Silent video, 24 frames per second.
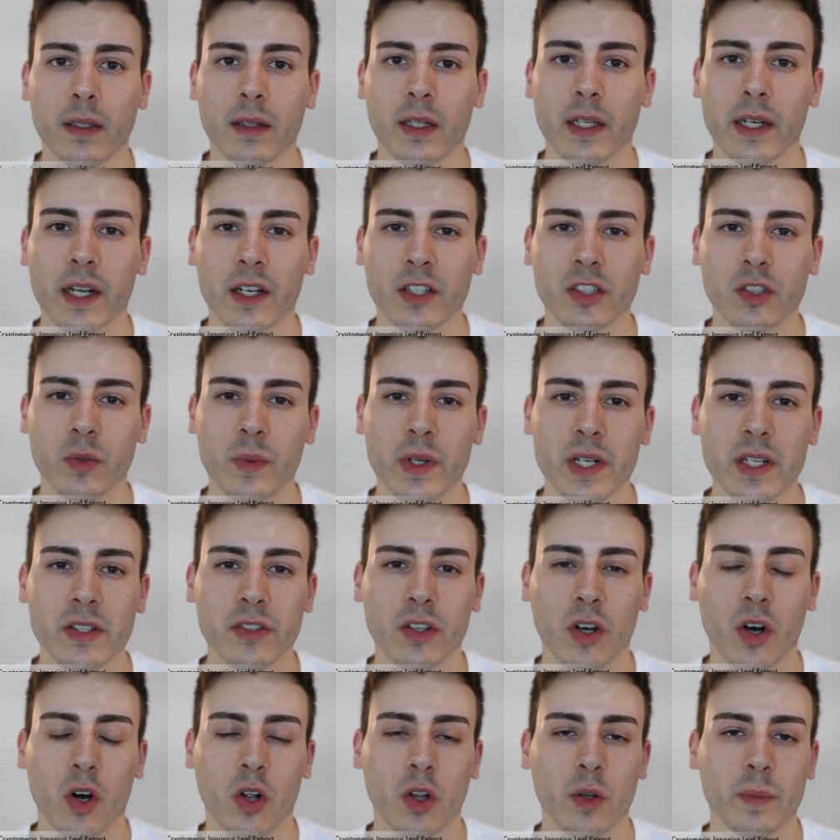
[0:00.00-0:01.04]
The next one is
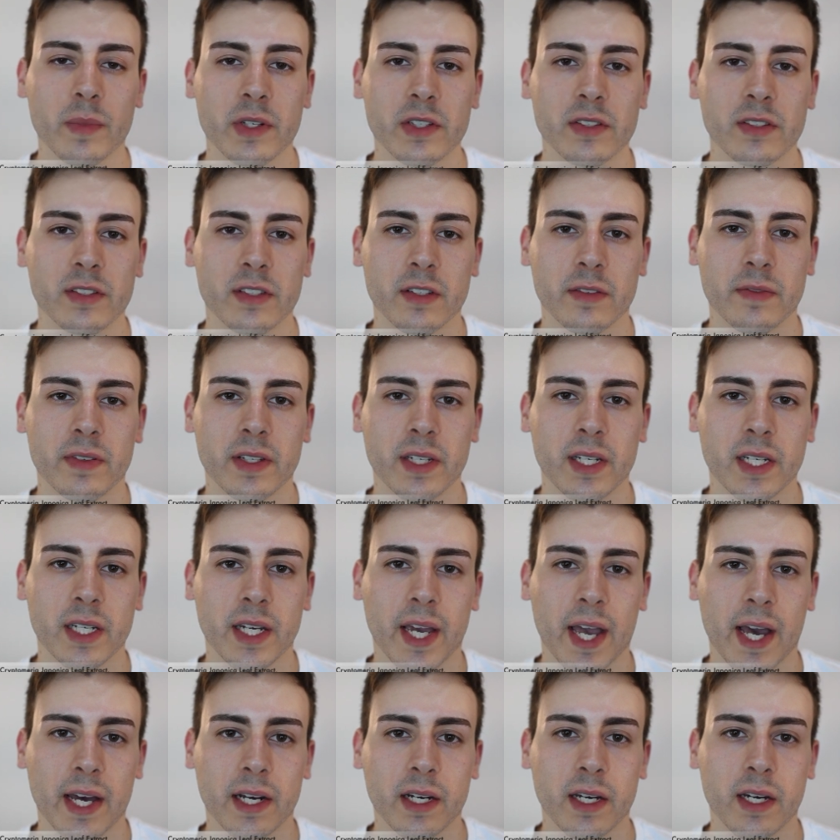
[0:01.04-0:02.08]
Ulmus
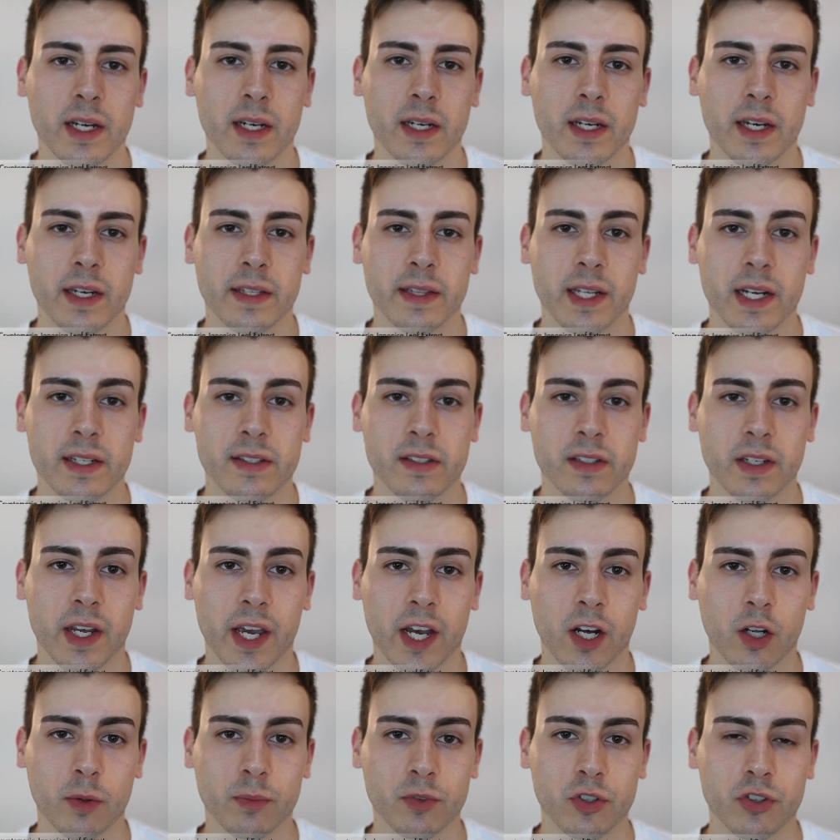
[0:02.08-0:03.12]
davidiana, and that's an
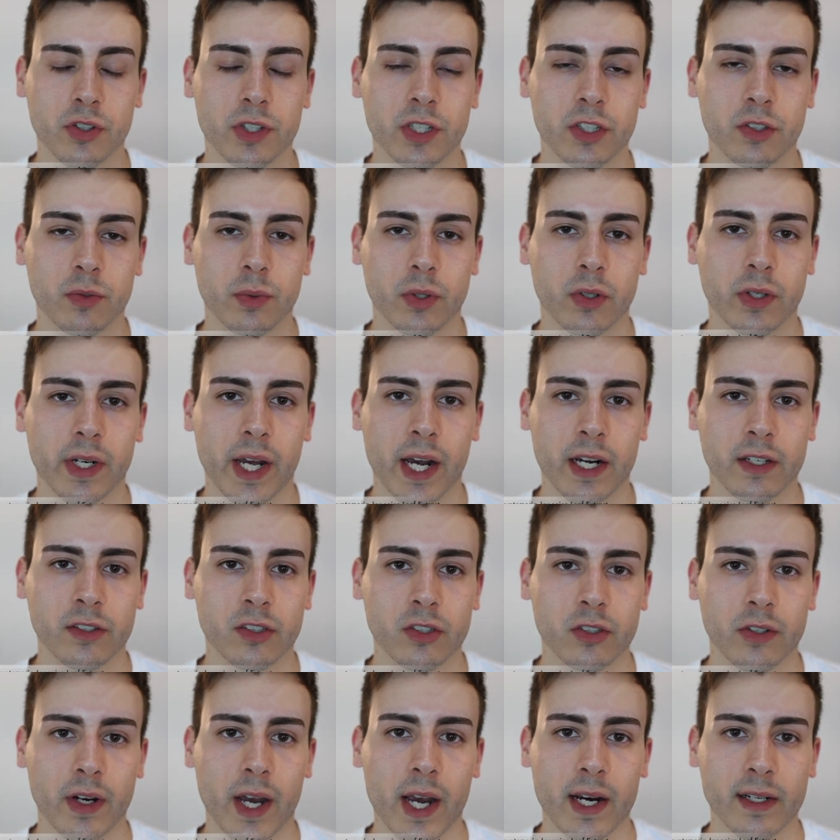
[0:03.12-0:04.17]
elm tree's root
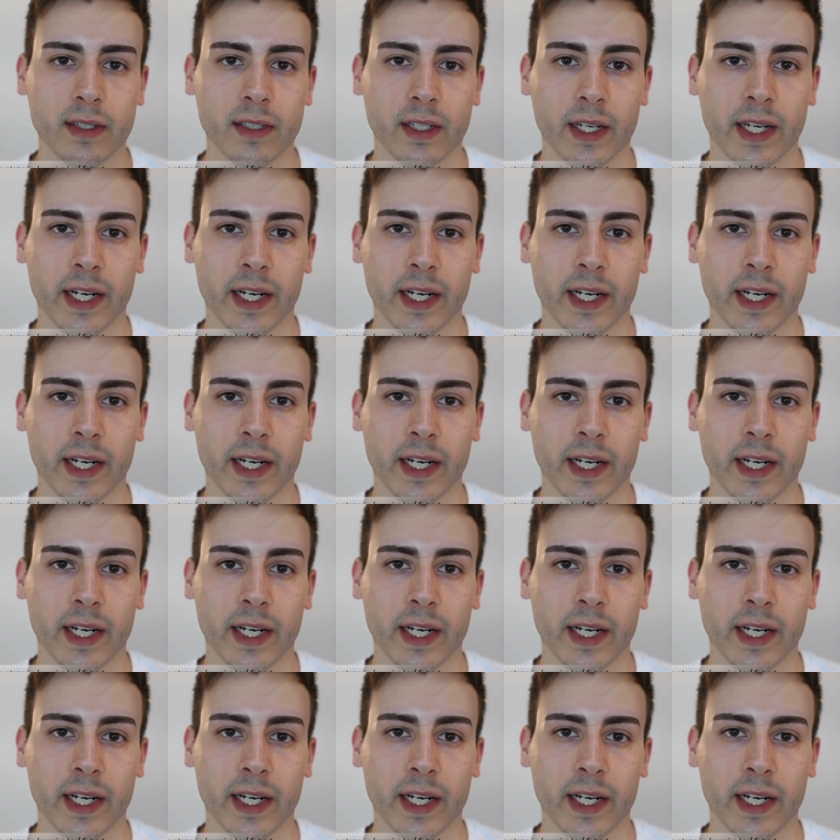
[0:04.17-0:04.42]
extract.